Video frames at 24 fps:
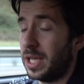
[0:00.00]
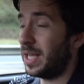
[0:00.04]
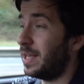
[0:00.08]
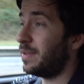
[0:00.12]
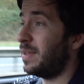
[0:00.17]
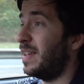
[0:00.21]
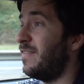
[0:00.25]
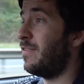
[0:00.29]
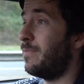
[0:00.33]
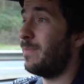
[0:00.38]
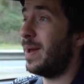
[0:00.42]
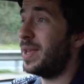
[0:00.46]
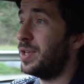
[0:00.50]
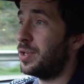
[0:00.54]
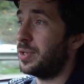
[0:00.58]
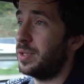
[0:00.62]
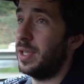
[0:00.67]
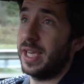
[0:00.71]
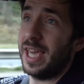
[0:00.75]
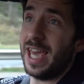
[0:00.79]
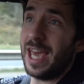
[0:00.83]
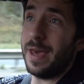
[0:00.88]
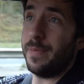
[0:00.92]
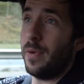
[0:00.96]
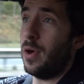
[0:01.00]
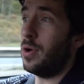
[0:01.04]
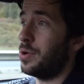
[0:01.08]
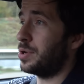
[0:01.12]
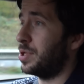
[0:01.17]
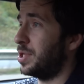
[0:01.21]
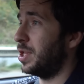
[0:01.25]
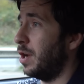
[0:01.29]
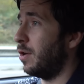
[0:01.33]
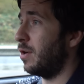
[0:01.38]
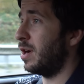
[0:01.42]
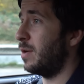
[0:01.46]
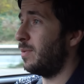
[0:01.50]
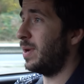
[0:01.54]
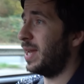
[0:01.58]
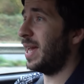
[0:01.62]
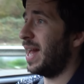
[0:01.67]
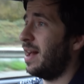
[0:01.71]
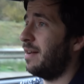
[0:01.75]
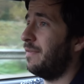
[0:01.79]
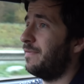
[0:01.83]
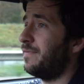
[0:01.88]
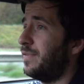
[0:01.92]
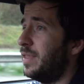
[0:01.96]
I didn't even mention the gearbox. Sorry. We
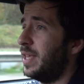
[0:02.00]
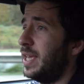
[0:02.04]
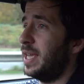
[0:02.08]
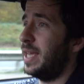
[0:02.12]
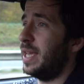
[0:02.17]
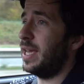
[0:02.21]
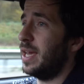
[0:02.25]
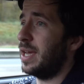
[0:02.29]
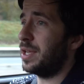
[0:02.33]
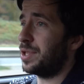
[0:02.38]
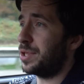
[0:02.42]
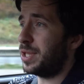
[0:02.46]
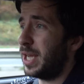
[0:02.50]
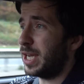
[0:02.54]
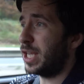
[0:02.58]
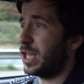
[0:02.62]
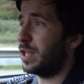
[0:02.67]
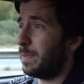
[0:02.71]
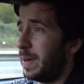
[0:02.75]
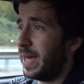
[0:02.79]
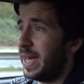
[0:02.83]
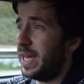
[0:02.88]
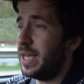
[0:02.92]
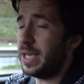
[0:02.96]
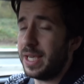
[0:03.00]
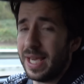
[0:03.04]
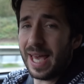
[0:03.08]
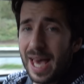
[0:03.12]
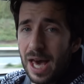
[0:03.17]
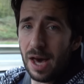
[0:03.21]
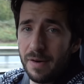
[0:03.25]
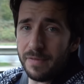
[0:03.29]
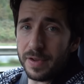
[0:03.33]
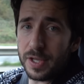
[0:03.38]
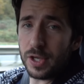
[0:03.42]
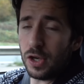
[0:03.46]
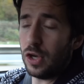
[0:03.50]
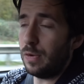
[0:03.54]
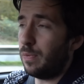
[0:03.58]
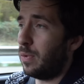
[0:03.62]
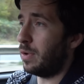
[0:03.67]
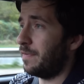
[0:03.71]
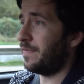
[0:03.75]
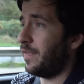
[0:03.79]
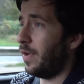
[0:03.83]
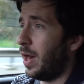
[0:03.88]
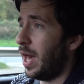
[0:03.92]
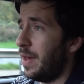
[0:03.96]
have the 6-speed out of a
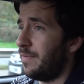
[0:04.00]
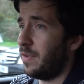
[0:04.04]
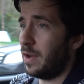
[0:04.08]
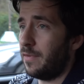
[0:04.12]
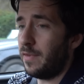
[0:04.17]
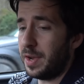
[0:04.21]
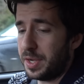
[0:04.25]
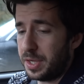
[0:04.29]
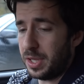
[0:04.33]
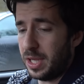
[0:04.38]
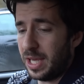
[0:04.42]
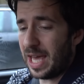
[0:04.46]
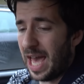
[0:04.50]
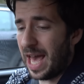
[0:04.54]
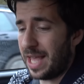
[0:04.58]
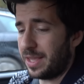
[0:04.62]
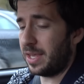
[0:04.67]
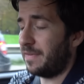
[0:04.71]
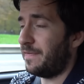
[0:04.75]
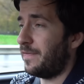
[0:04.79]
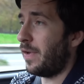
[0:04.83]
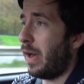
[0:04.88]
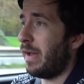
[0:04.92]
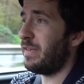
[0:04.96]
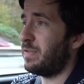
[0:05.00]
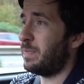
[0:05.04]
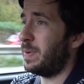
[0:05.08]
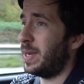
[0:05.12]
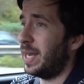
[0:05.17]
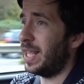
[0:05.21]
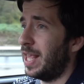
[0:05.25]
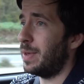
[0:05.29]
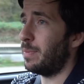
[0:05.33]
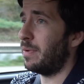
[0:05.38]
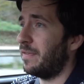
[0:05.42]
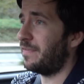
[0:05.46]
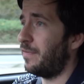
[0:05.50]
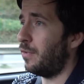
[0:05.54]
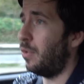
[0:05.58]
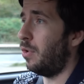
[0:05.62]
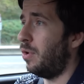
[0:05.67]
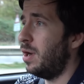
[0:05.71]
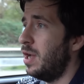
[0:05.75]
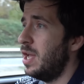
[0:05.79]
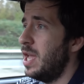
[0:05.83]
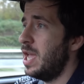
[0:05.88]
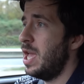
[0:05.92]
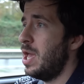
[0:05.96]
2.5. It originally had a 5-speed in it
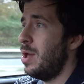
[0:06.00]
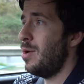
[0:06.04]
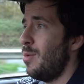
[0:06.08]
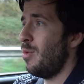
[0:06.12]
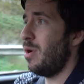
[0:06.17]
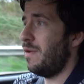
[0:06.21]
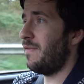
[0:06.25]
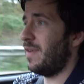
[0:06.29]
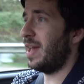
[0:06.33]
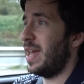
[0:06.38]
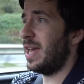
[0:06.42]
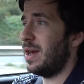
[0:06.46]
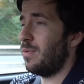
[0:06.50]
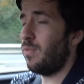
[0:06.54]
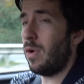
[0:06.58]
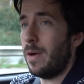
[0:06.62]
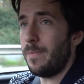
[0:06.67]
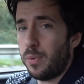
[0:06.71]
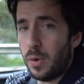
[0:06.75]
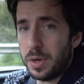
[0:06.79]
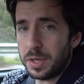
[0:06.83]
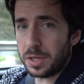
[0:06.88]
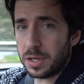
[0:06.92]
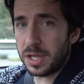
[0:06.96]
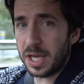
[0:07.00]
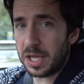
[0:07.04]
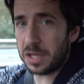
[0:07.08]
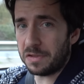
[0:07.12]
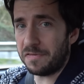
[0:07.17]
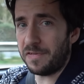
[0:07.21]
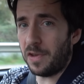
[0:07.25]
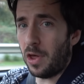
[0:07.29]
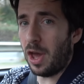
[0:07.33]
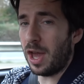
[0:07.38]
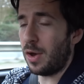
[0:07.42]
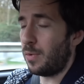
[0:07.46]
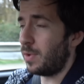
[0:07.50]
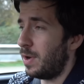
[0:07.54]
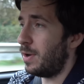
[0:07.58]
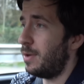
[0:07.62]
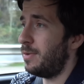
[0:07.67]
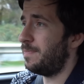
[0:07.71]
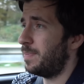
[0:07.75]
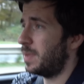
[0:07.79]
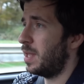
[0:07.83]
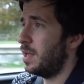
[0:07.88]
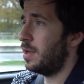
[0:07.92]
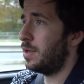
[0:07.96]
before, with a 1.6 flywheel.
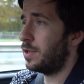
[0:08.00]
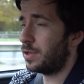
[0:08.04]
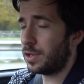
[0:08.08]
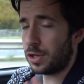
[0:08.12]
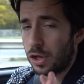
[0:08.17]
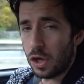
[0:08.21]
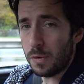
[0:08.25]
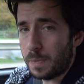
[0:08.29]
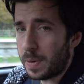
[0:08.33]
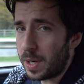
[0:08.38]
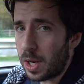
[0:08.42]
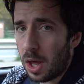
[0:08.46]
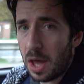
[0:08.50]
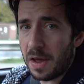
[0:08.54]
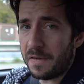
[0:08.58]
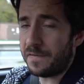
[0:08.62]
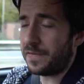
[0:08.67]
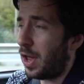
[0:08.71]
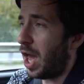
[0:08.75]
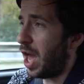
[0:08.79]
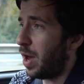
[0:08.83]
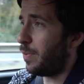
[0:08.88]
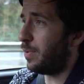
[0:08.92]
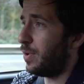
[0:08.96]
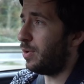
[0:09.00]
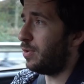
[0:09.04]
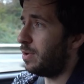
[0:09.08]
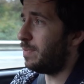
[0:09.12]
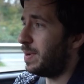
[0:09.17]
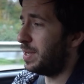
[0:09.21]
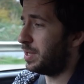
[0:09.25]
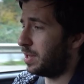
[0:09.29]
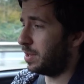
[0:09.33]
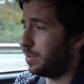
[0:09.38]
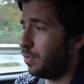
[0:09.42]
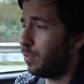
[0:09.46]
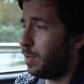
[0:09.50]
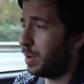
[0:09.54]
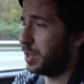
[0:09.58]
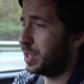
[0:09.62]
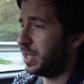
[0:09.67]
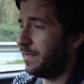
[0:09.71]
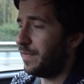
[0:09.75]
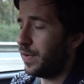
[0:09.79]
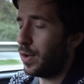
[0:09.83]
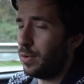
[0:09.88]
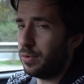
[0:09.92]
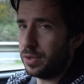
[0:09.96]
Super light flywheel. It means it's almost
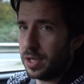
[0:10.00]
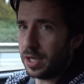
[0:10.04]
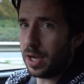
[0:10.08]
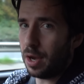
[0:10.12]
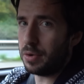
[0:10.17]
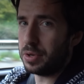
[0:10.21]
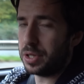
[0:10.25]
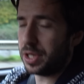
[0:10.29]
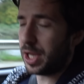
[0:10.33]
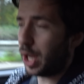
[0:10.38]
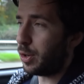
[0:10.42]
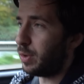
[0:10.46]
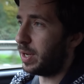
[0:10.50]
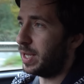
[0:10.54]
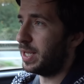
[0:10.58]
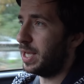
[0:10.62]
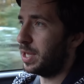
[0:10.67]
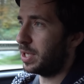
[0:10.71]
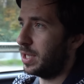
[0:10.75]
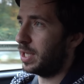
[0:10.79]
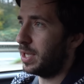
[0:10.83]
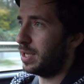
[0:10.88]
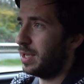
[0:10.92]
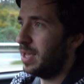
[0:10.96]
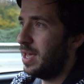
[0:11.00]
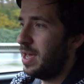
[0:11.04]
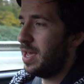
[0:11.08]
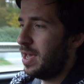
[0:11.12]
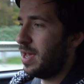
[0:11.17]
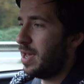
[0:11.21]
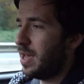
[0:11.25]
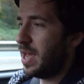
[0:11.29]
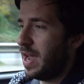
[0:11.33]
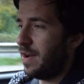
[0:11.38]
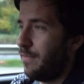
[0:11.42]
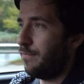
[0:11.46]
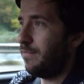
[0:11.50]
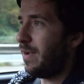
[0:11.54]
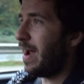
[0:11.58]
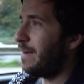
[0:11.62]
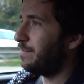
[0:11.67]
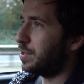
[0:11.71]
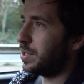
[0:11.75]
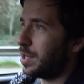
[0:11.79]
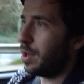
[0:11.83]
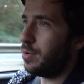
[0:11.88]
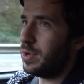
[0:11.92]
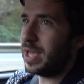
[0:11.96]
difficult to go slowly this because it
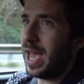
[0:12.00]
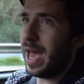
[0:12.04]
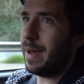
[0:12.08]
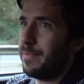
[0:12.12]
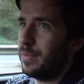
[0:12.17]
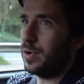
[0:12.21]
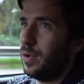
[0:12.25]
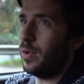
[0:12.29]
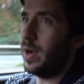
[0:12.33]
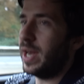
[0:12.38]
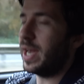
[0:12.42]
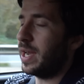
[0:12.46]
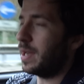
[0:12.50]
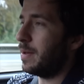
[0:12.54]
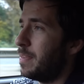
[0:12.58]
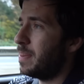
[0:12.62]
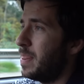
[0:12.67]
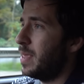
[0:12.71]
revs so damn quick.